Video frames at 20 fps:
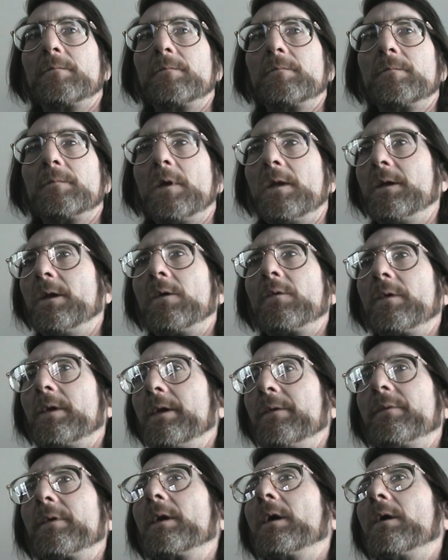They don't
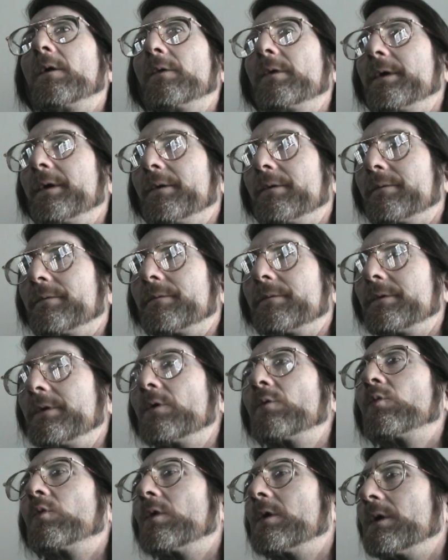even owe you. You're
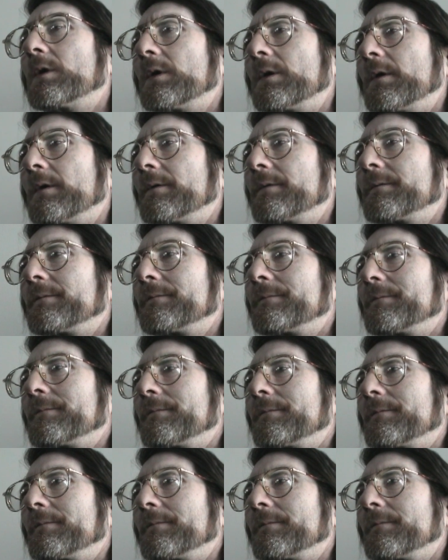wrong.
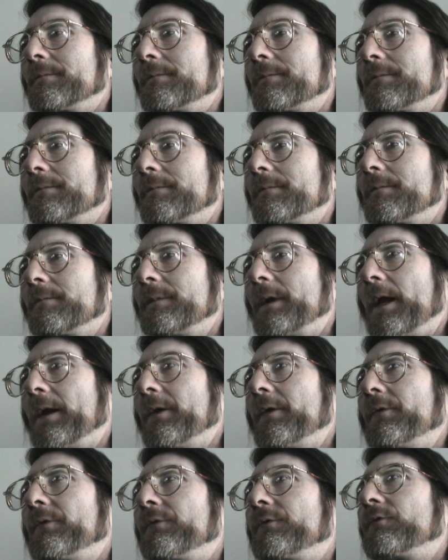That
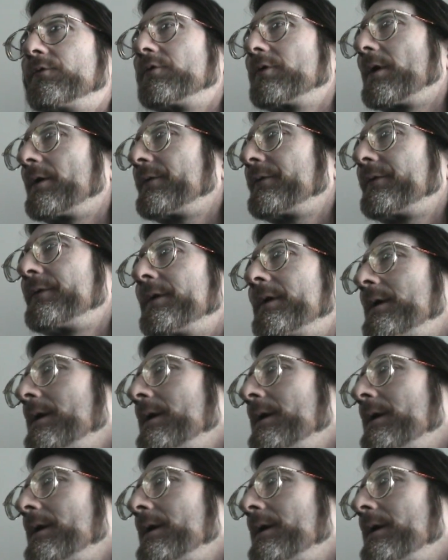is just